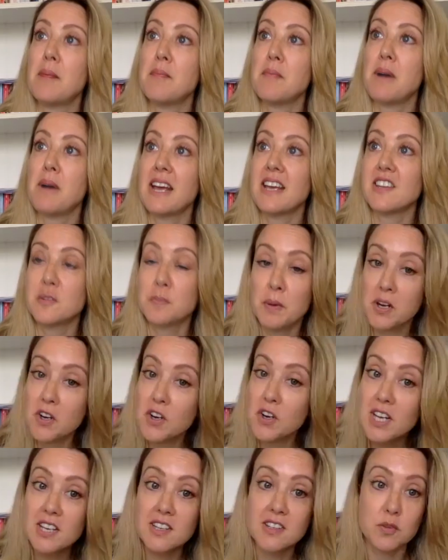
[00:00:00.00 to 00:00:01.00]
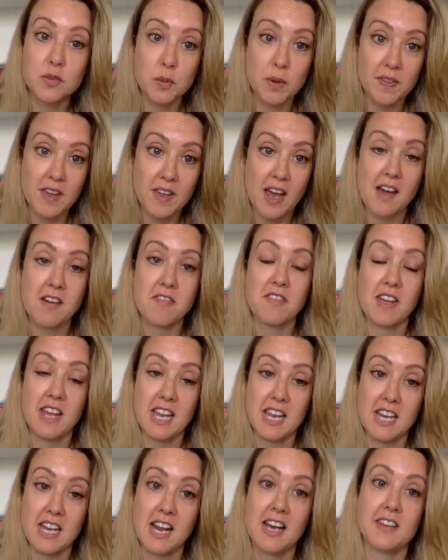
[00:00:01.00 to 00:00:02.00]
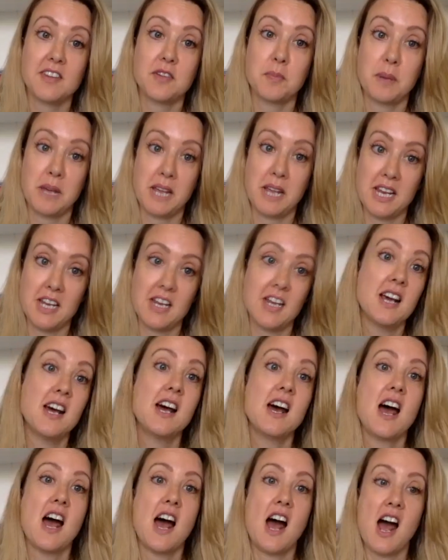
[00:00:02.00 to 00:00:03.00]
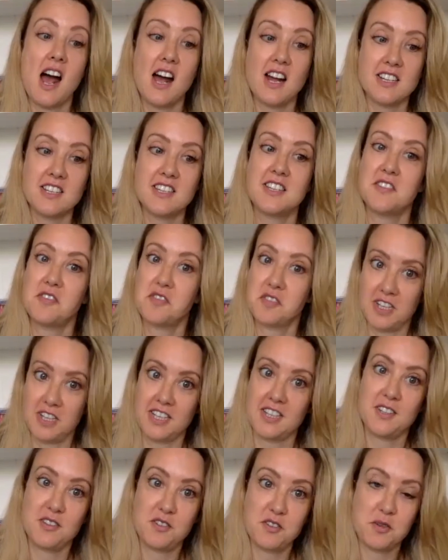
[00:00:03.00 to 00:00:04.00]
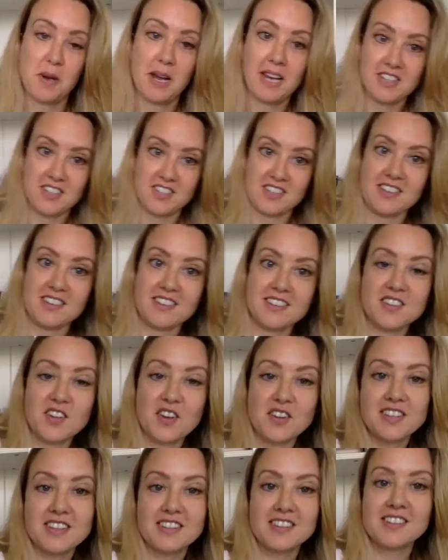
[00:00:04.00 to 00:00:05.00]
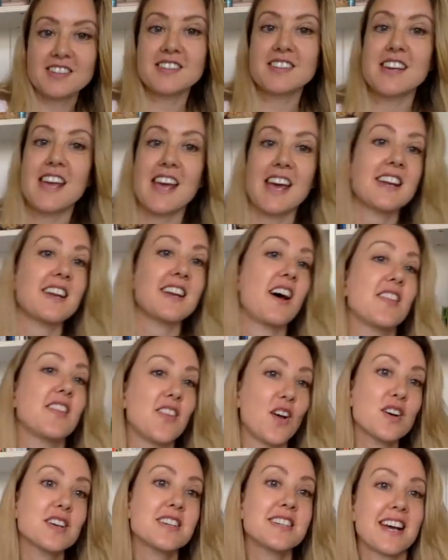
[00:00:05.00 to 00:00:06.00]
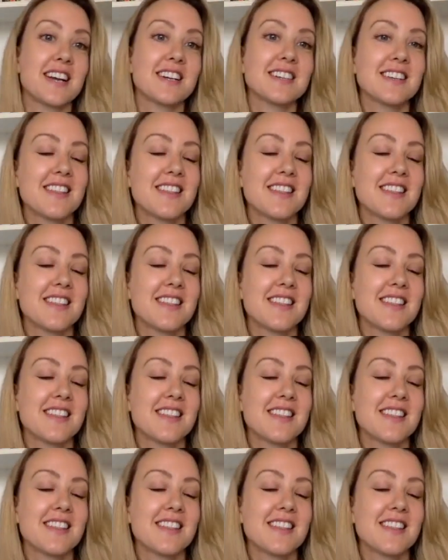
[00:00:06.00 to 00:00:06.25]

my experience with caffeine has been a different situation. So this is again a lockdown